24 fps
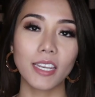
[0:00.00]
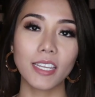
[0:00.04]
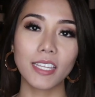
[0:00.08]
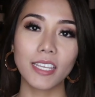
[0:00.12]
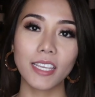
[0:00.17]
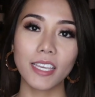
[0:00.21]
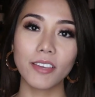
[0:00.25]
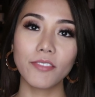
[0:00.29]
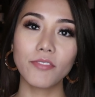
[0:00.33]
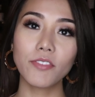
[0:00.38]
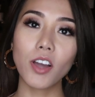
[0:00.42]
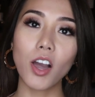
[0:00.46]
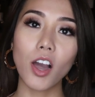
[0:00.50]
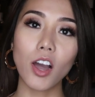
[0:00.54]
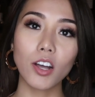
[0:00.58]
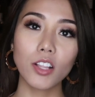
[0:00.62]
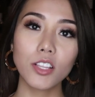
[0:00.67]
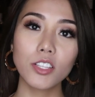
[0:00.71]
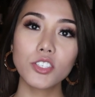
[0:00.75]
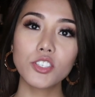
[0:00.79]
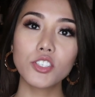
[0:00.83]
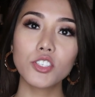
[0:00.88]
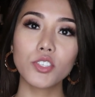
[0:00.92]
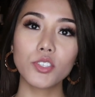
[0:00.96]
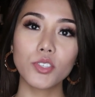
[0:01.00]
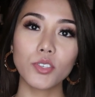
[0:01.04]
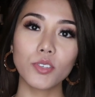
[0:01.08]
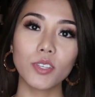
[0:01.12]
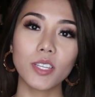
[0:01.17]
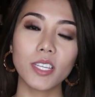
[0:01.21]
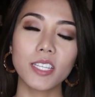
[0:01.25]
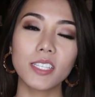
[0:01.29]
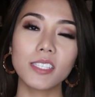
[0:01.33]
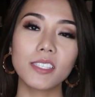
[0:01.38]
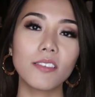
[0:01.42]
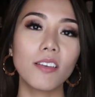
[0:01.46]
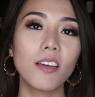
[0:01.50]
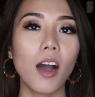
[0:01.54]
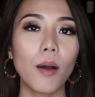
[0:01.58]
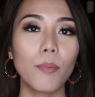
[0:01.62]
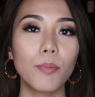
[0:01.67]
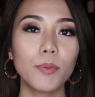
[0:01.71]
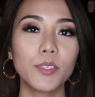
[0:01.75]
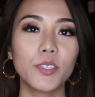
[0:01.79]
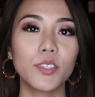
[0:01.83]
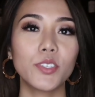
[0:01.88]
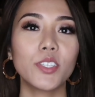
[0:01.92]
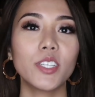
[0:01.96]
and give college students
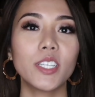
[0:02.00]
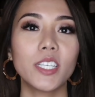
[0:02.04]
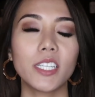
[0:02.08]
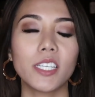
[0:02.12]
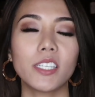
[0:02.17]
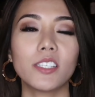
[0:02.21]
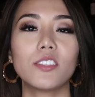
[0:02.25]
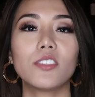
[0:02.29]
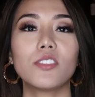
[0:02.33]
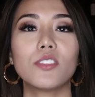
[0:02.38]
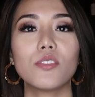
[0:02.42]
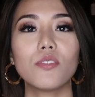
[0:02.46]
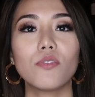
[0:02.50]
opportunities